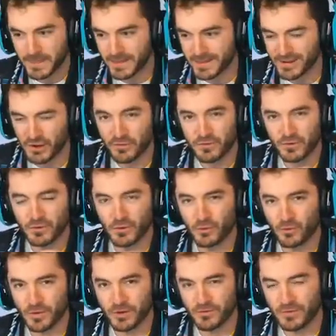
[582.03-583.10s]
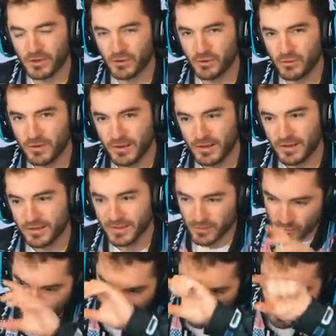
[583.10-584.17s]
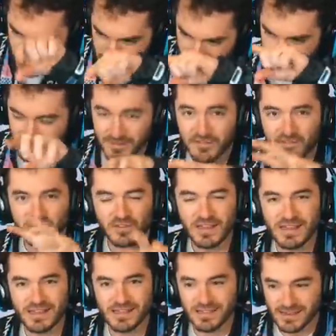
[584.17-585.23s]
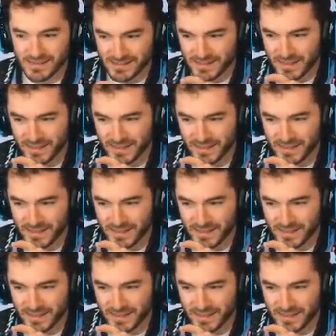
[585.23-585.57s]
You know, if you're in the rear view, they really like see the